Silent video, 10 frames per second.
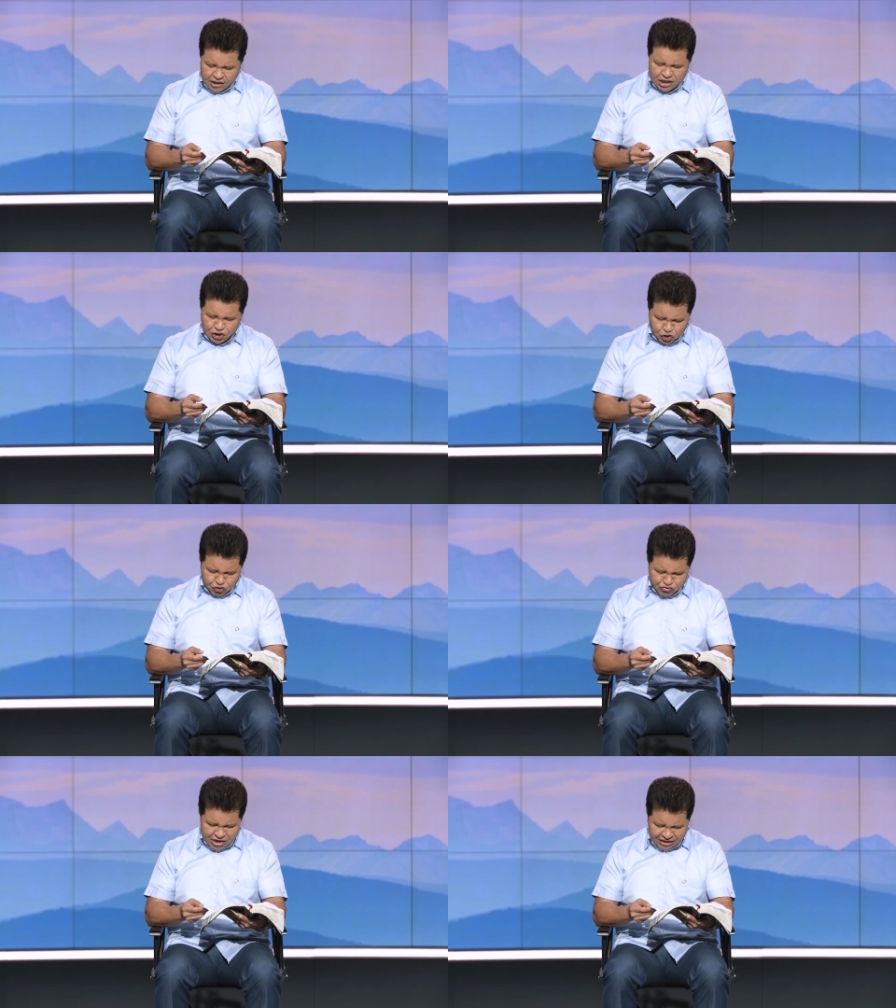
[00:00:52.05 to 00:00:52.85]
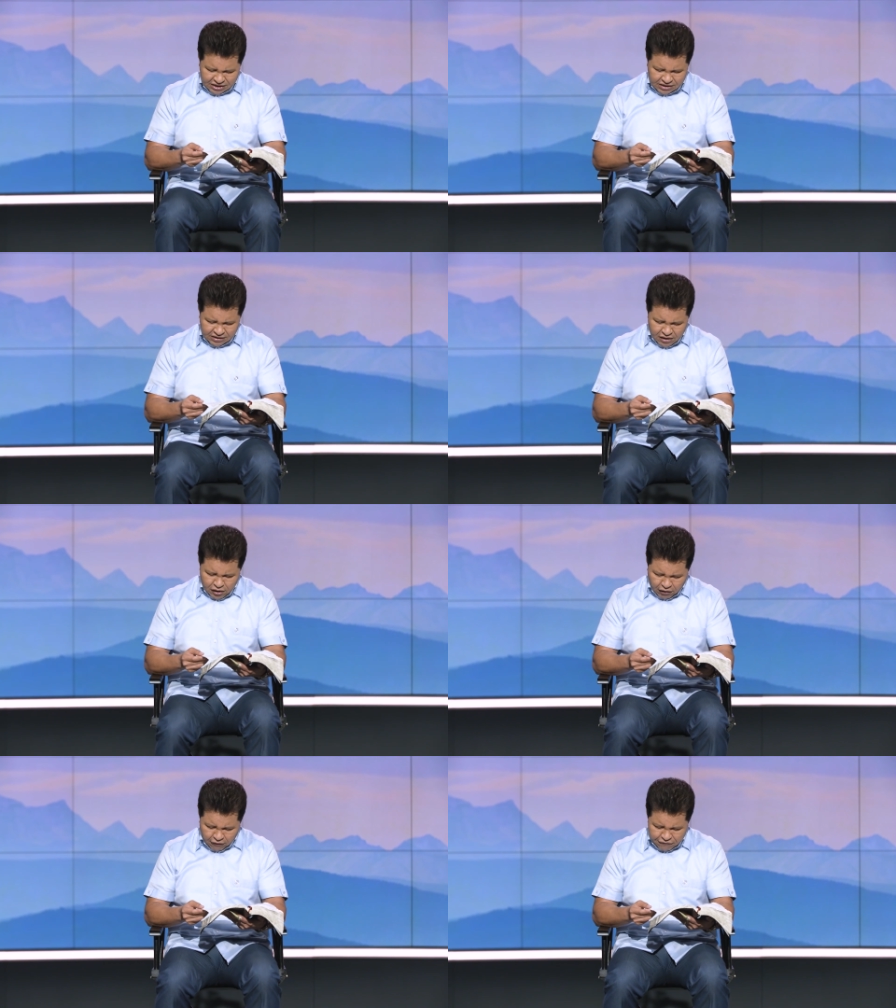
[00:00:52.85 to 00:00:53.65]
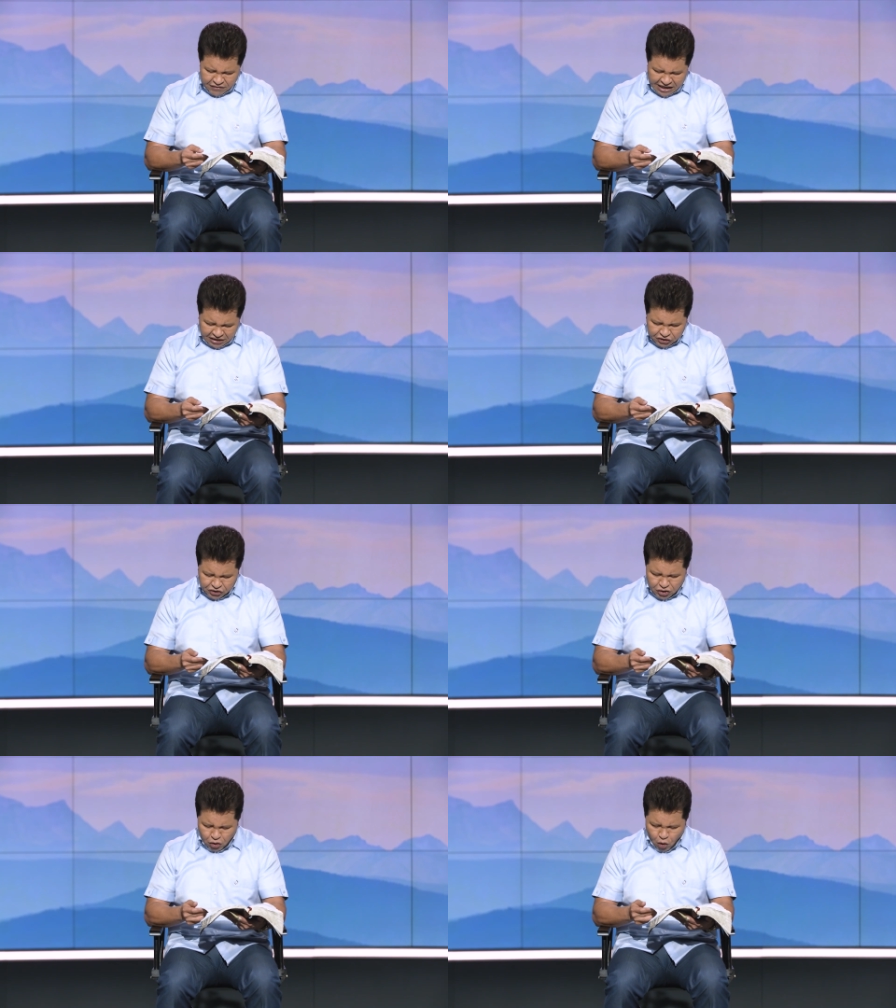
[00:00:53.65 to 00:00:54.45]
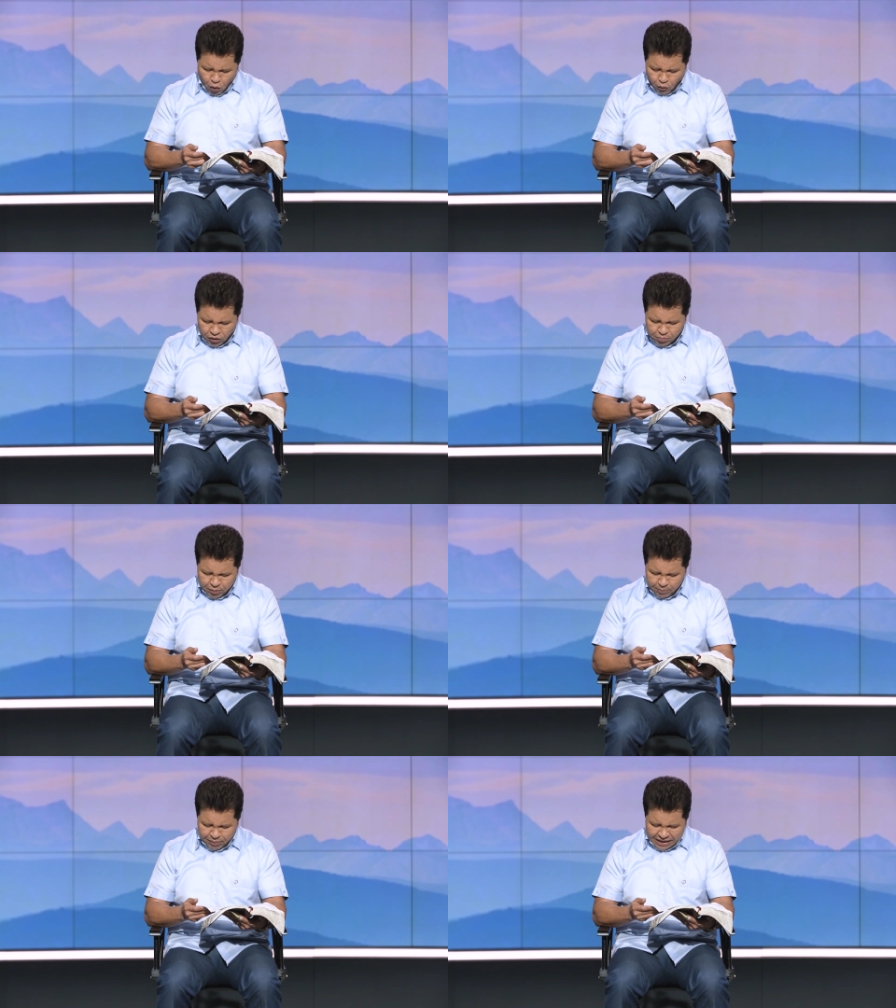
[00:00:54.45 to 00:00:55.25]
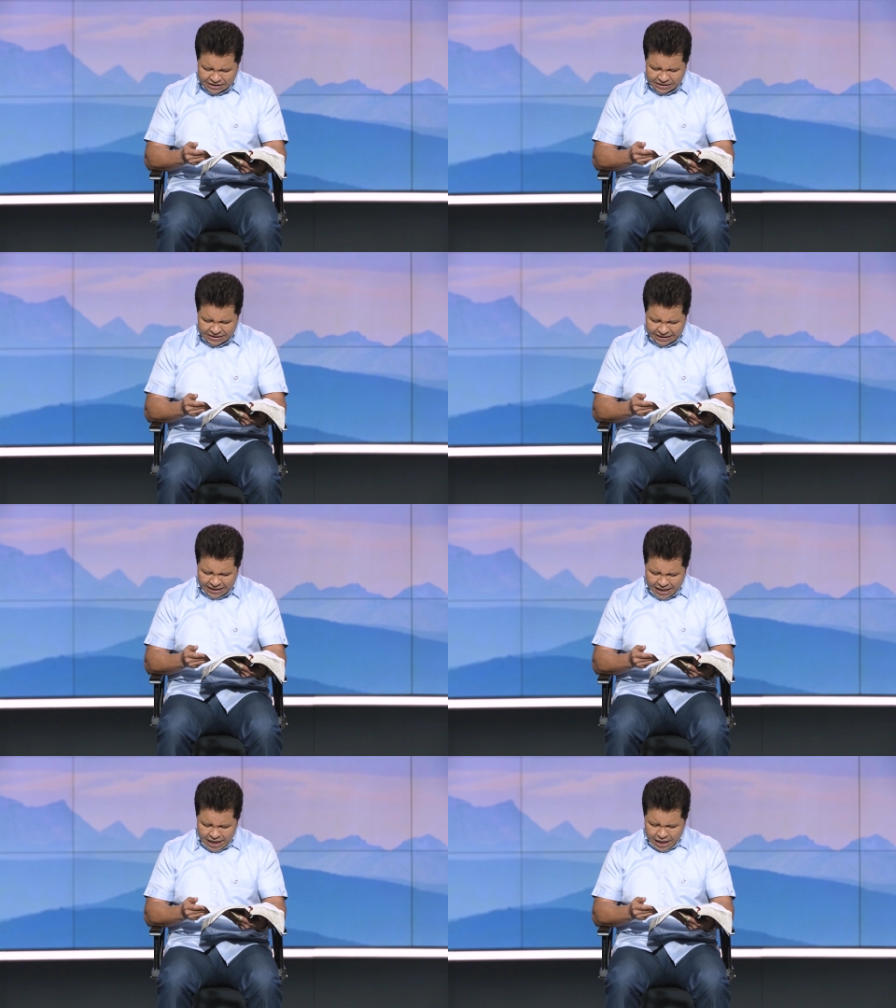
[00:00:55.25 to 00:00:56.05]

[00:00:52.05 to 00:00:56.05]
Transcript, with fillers: distress of nation with perplexity